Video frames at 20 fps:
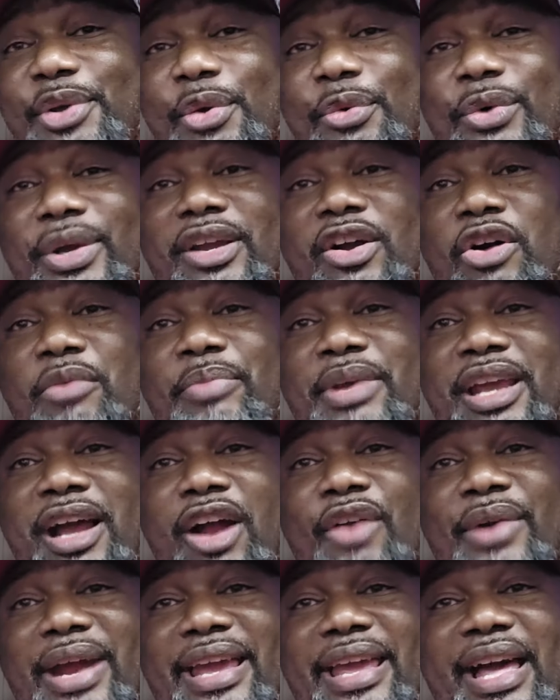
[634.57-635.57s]
We gonna be
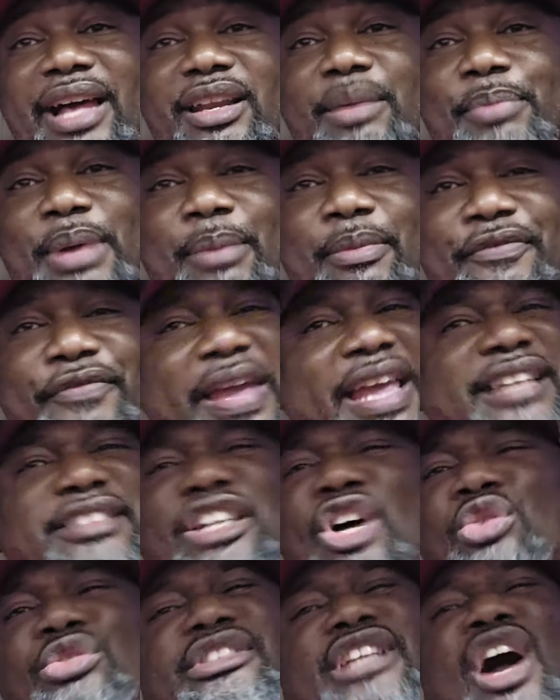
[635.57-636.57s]
all right, Alabama fans.
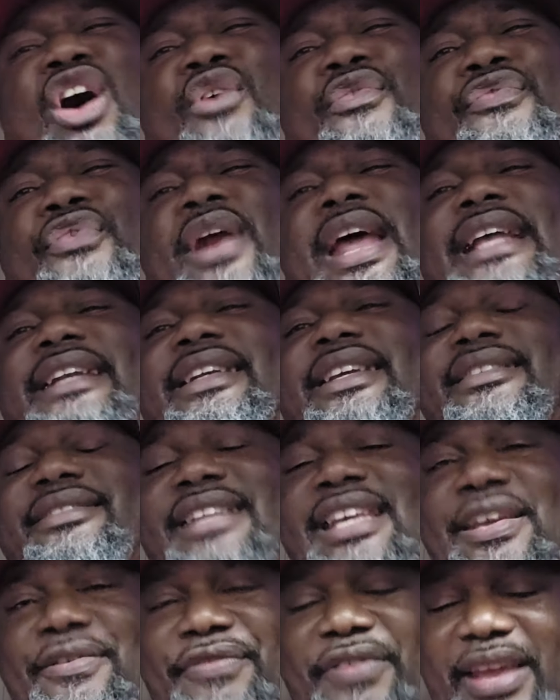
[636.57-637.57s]
Don't y'all fret this
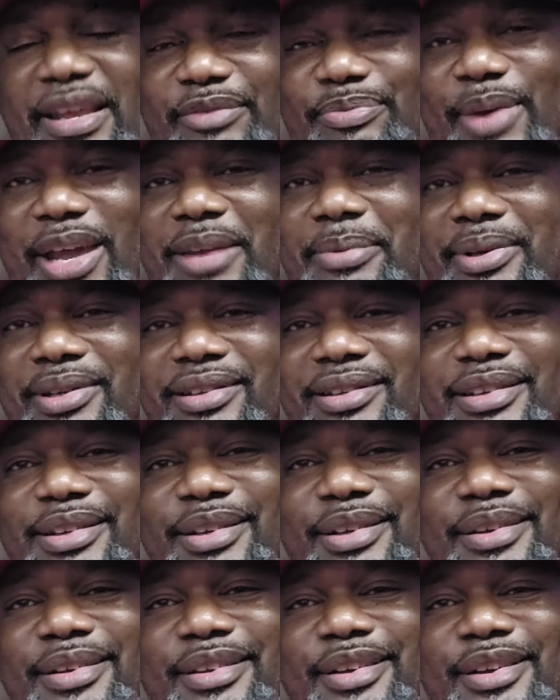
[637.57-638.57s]
defense, baby.
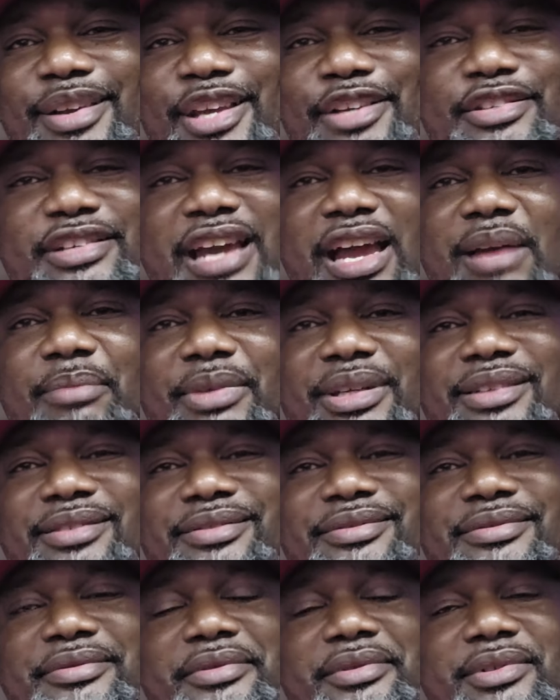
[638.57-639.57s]
It's coming.
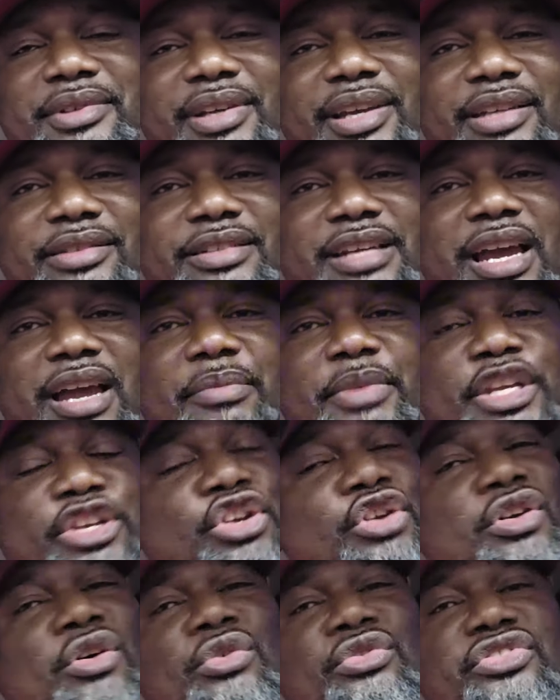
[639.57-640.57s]

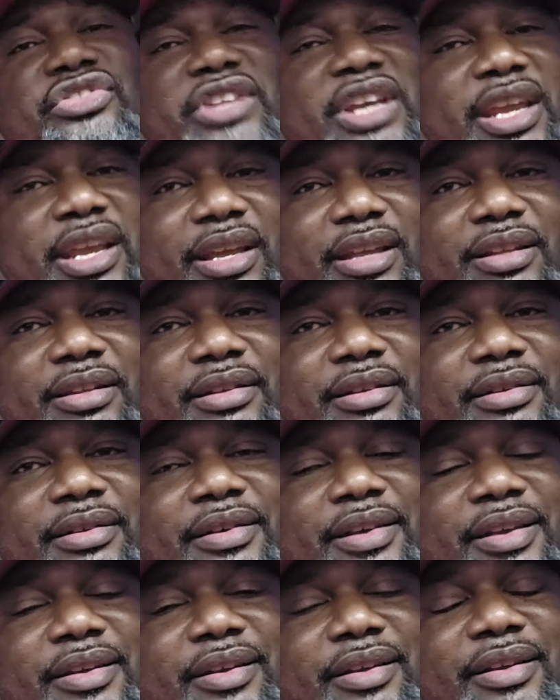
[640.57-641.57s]
You gonna see it.
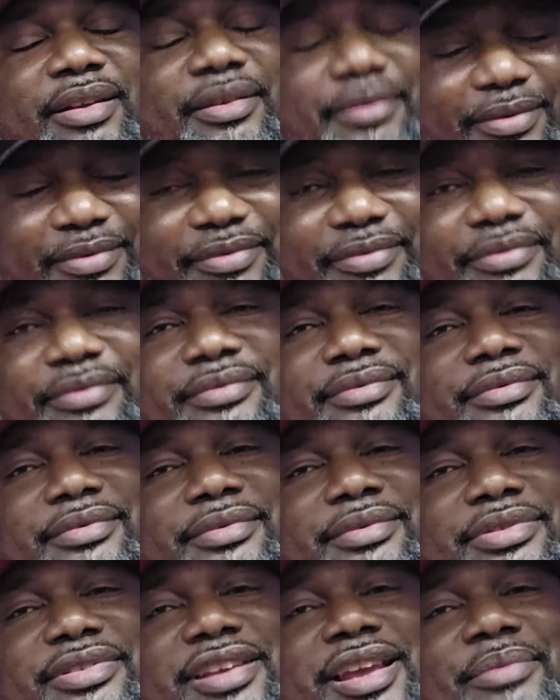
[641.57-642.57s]

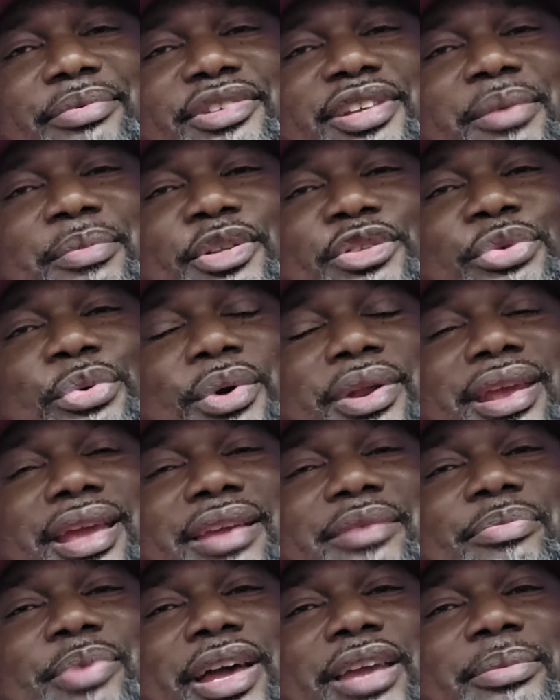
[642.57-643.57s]
September
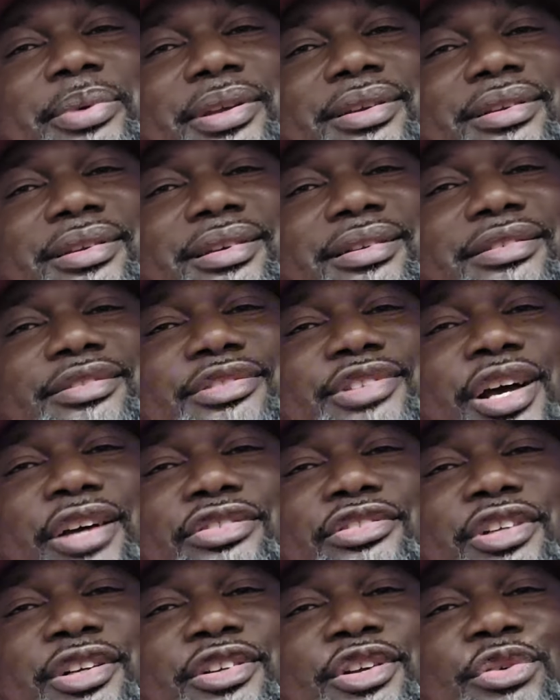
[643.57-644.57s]
28th, baby.
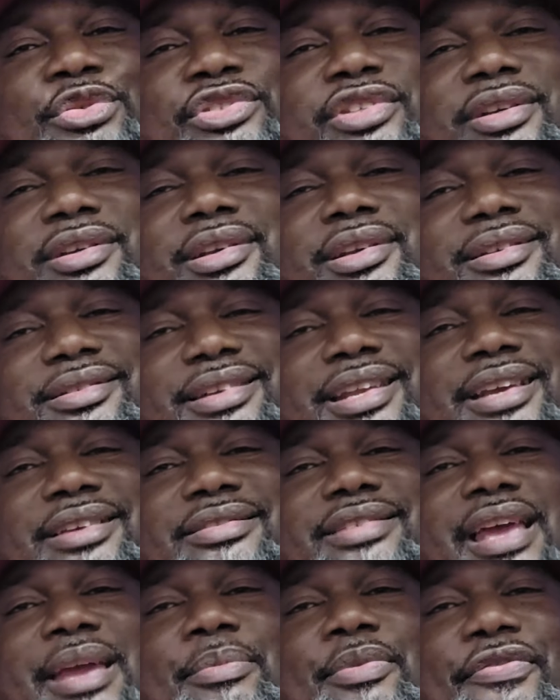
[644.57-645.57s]
Tuscaloosa, Nick
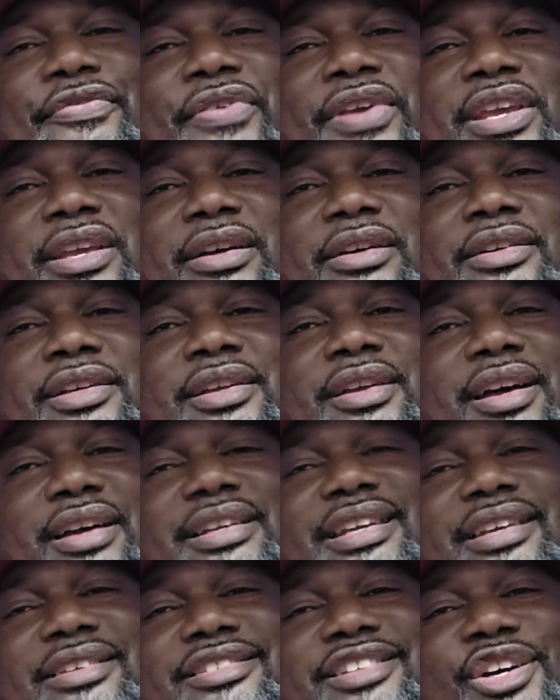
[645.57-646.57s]
Saban Field
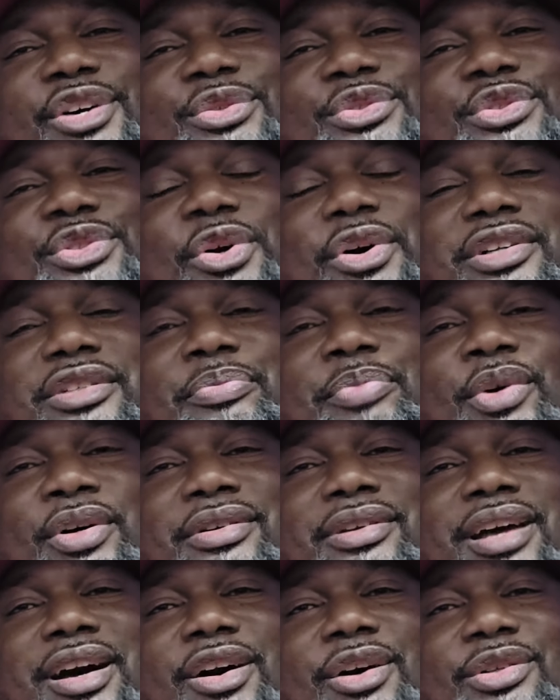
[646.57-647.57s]
against those George
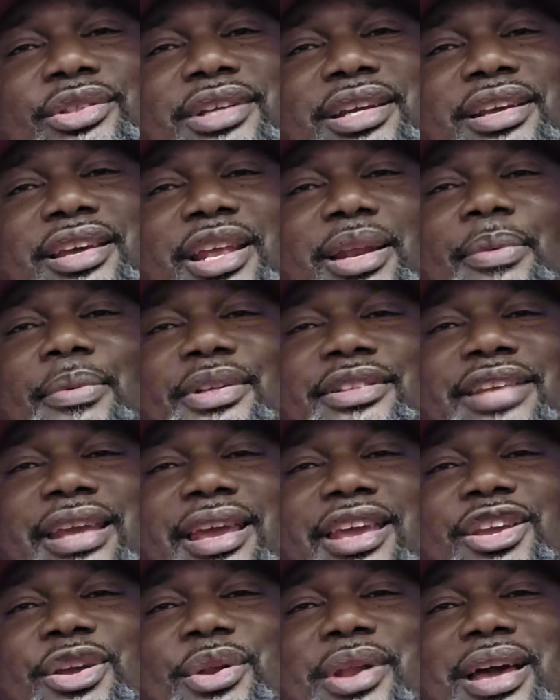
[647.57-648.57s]
Bulldogs. And I'm gonna
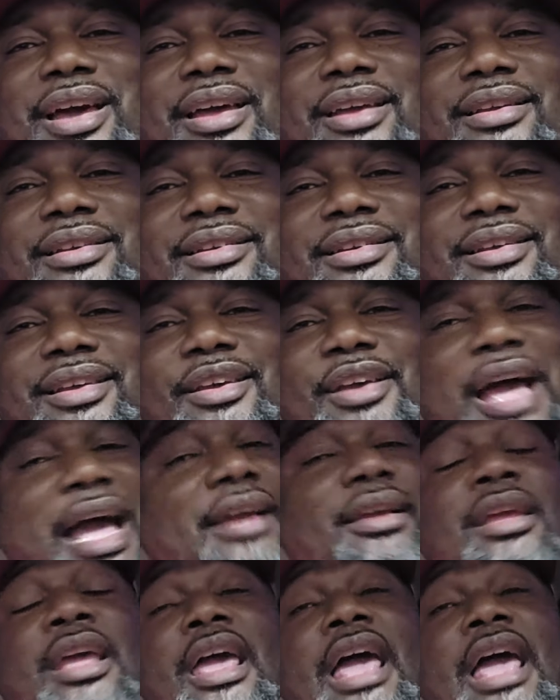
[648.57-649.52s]
tell you now, I